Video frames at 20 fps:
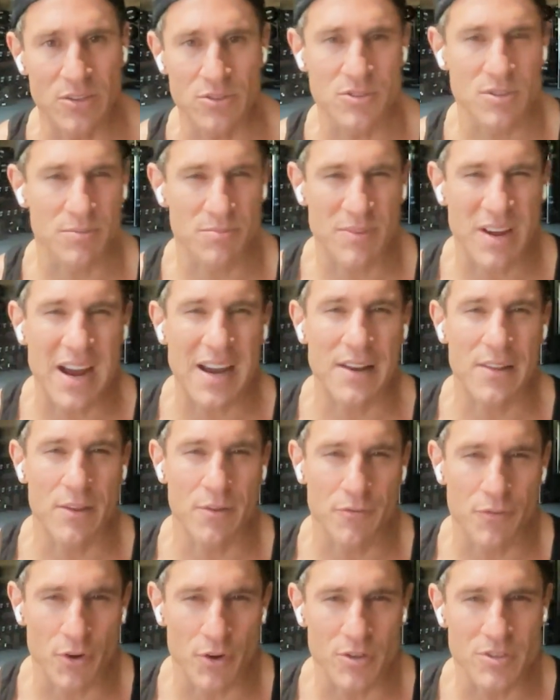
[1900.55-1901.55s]
Those are kind of
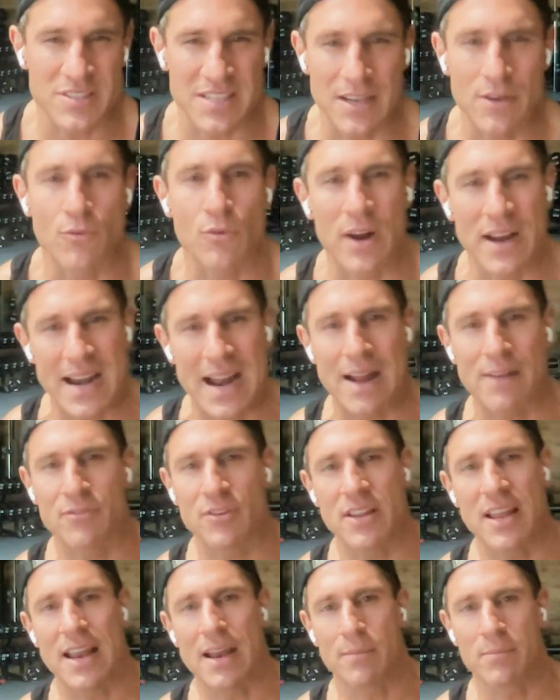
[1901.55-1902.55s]
the first. And then right
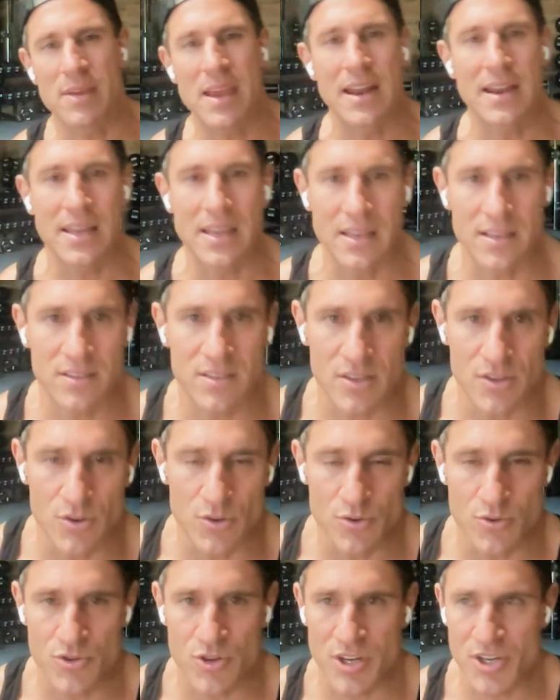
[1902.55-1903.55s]
after that, I'm getting into
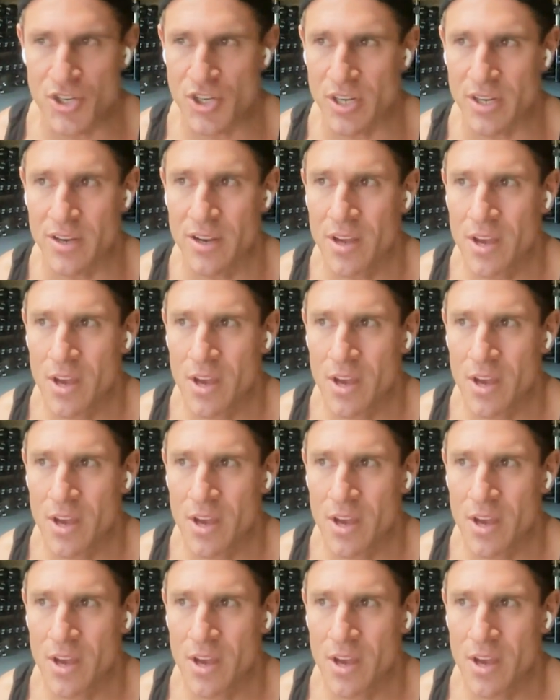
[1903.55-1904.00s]
nutrition.